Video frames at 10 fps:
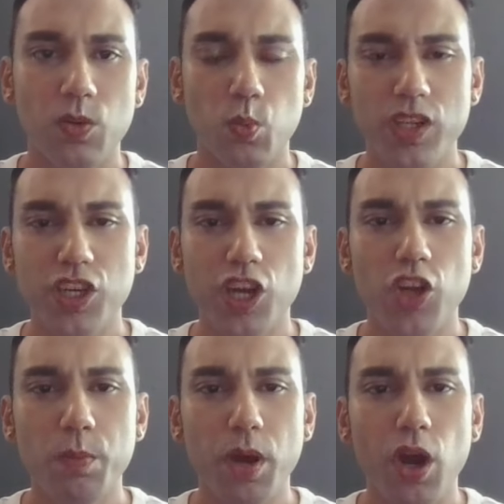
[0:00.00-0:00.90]
which
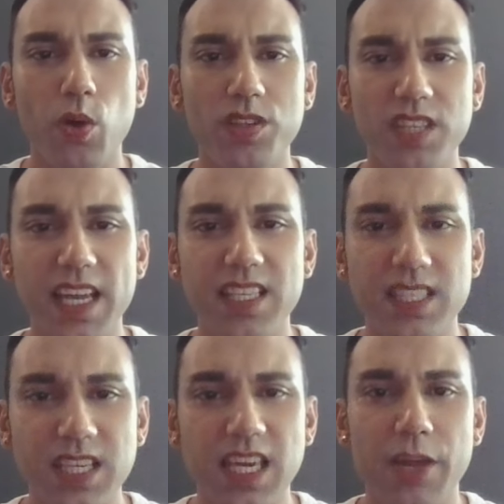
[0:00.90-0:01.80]
could pose a
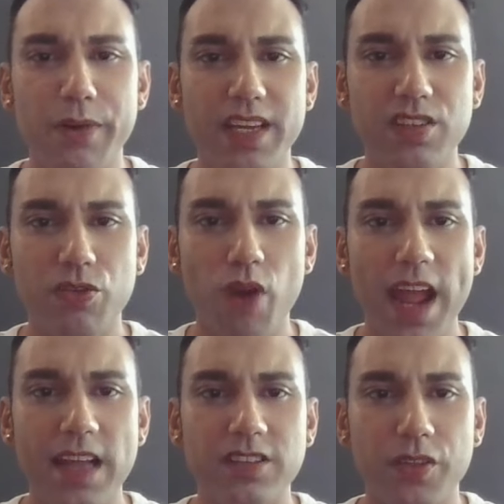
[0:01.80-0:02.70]
serious
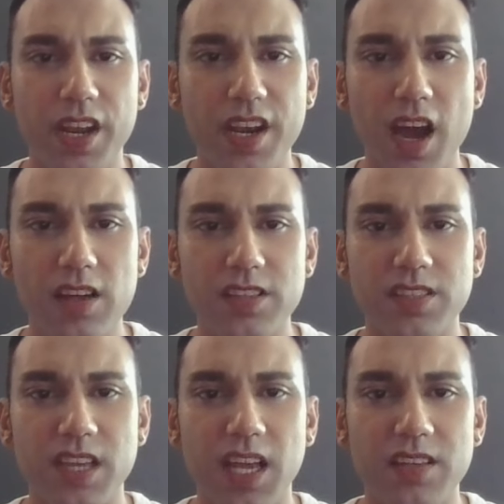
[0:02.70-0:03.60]
threat to the
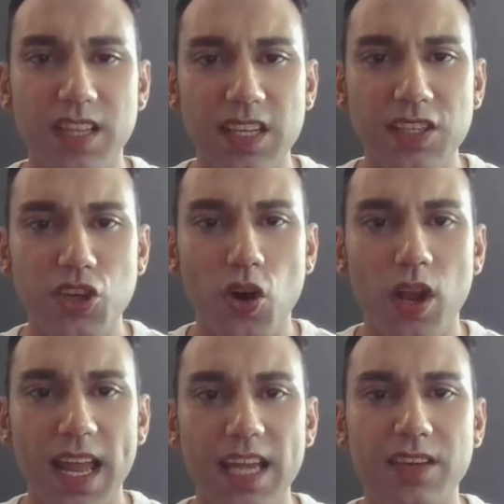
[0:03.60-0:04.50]
narcissist in your
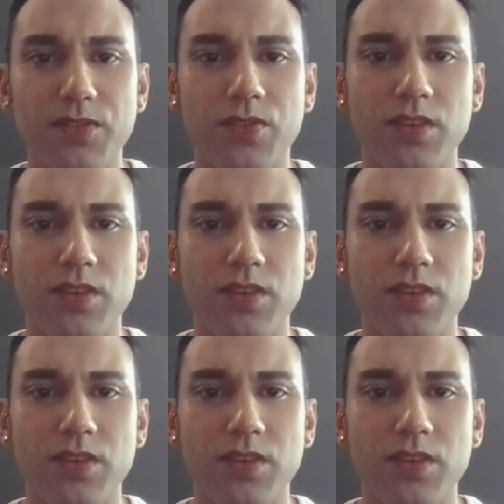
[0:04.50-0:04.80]
life.